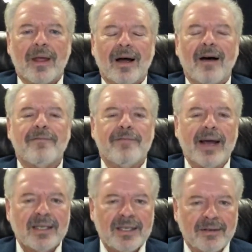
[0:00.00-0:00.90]

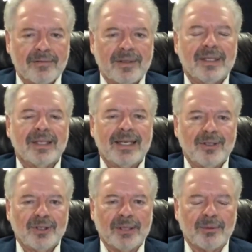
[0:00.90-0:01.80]
Effective
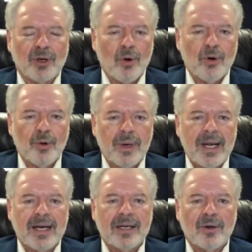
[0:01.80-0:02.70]
leadership,
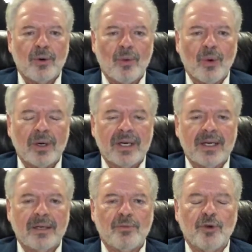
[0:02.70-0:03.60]
co-creating
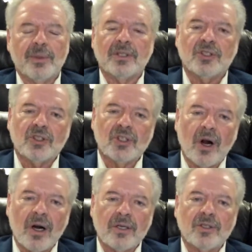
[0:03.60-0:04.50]
coordinated movement
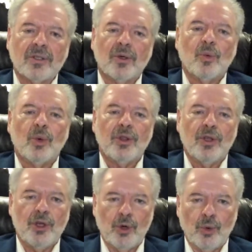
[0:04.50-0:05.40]
starts with
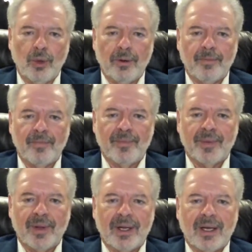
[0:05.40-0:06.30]
you.
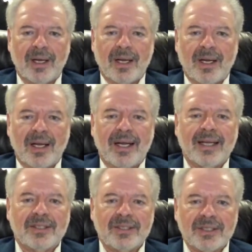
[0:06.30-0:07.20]

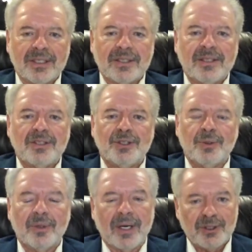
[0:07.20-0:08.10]
Insist that
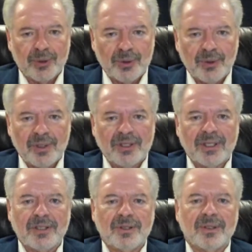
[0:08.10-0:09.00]
you, and I showed you this
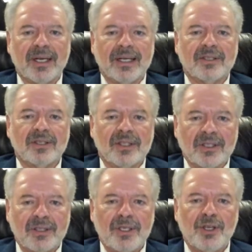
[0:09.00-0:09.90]
yesterday,
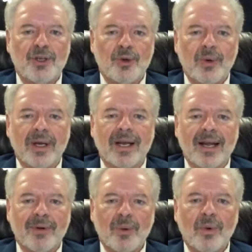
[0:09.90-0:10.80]
insist that you and
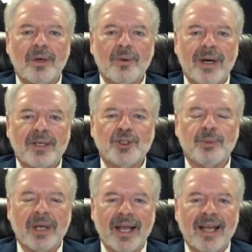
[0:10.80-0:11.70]
everyone around you
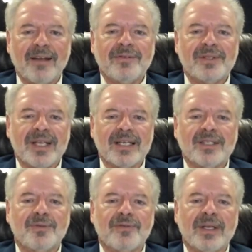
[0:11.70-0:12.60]
behaves,
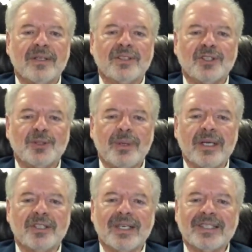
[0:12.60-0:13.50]
thinks, feels, and
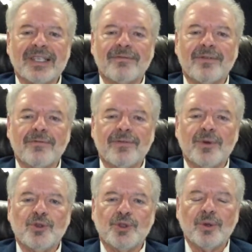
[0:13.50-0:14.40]
speaks as if the
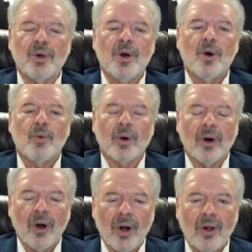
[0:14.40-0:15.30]
future were
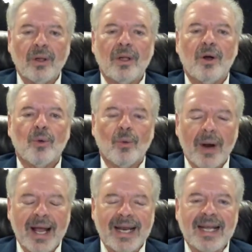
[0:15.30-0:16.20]

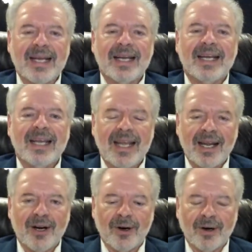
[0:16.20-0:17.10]
already
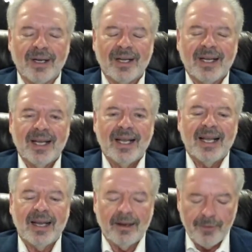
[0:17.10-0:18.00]
here.
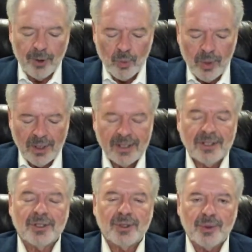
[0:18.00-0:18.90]
And if you're willing
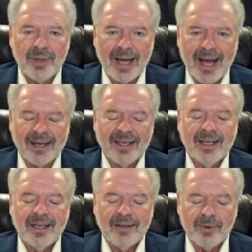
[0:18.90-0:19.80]
to do that,
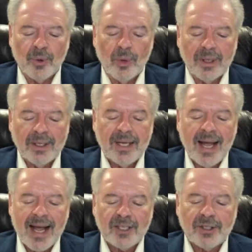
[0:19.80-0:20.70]
if you're willing to
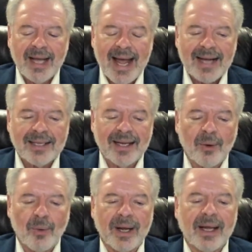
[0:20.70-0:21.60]
actually act
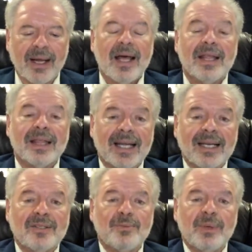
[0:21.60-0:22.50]
that way,
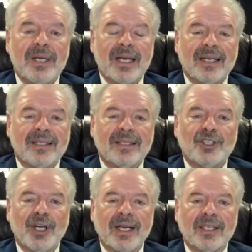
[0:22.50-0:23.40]
things begin to
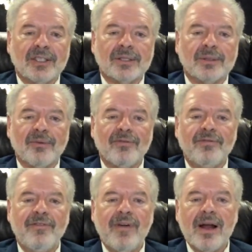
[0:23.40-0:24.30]
change in some
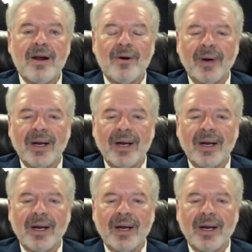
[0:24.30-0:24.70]
very